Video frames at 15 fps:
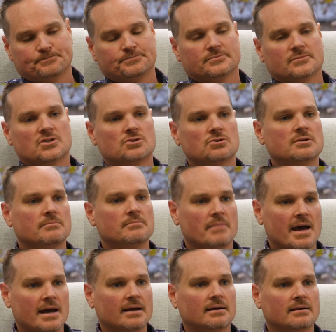It shouldn't
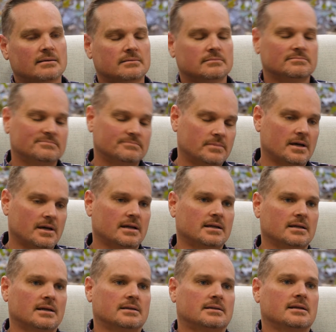matter, but
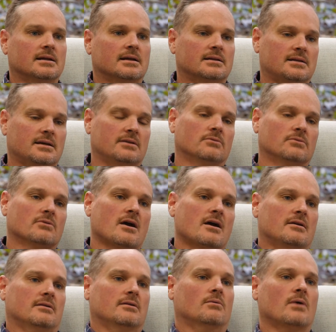it did. It
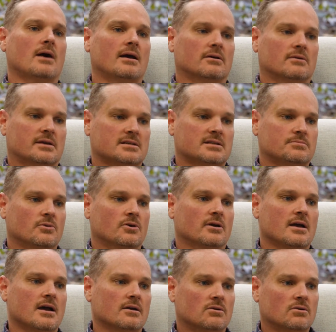eroded away, I guess,
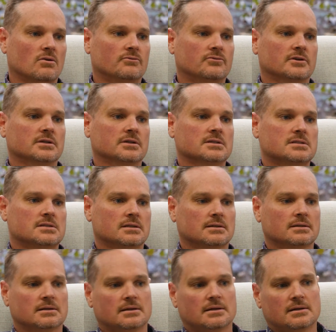my own confidence.
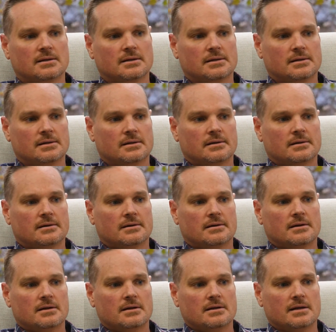
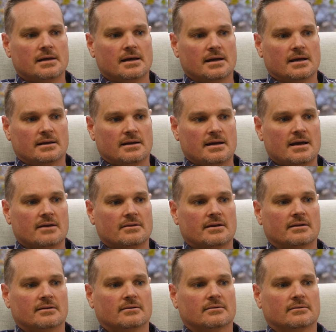And now
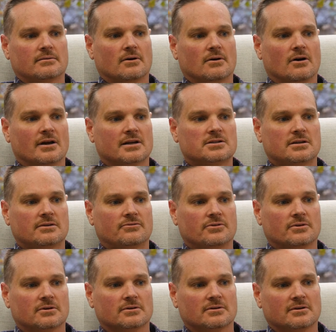that I actually
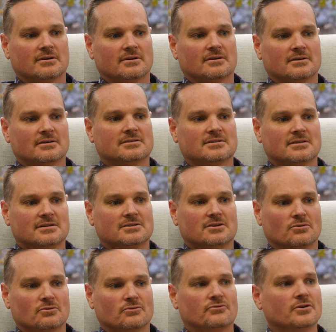feel it's a
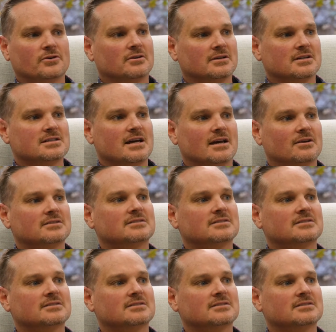good feeling to say,